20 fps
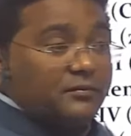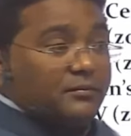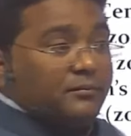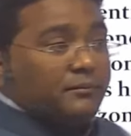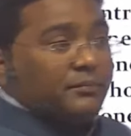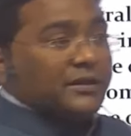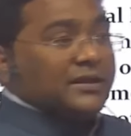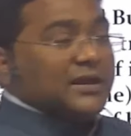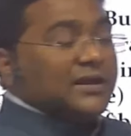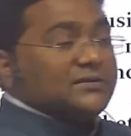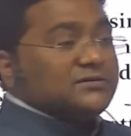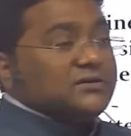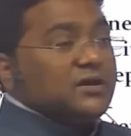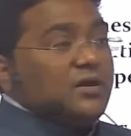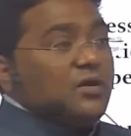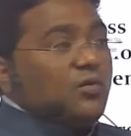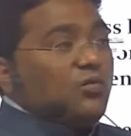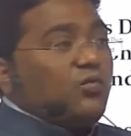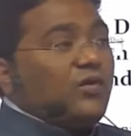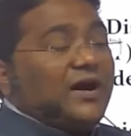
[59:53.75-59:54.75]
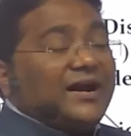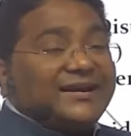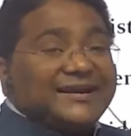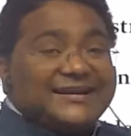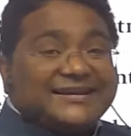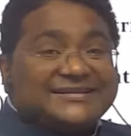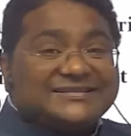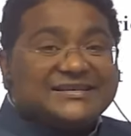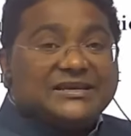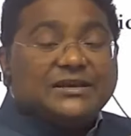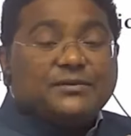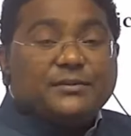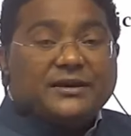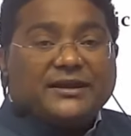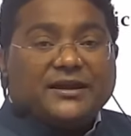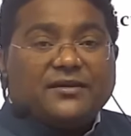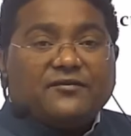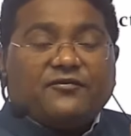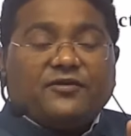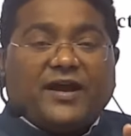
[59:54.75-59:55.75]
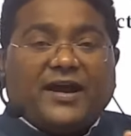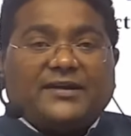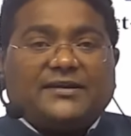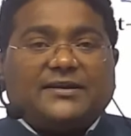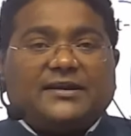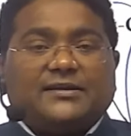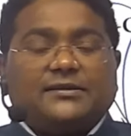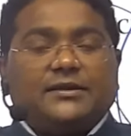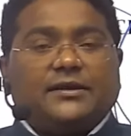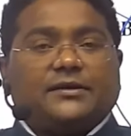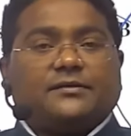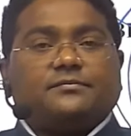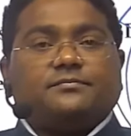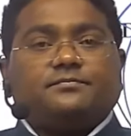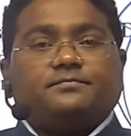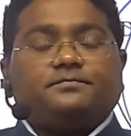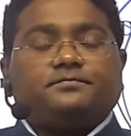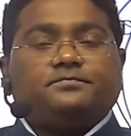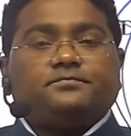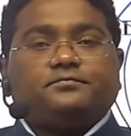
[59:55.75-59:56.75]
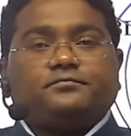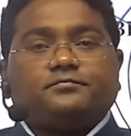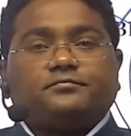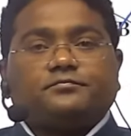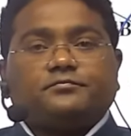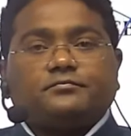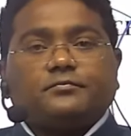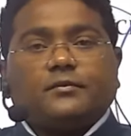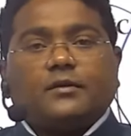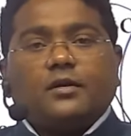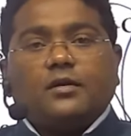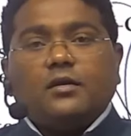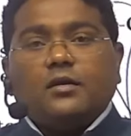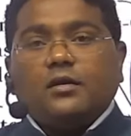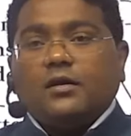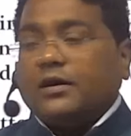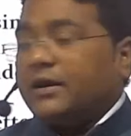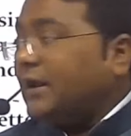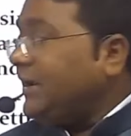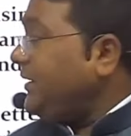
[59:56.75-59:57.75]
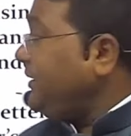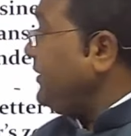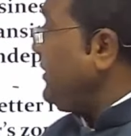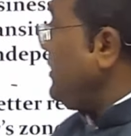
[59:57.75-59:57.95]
Because water is a limiting factor there, right?